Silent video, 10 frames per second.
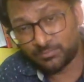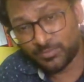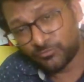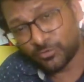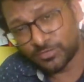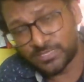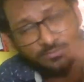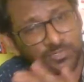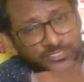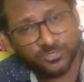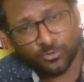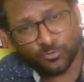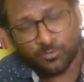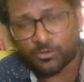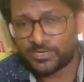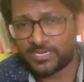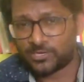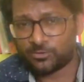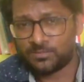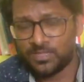Before there was no pond
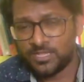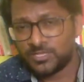at all.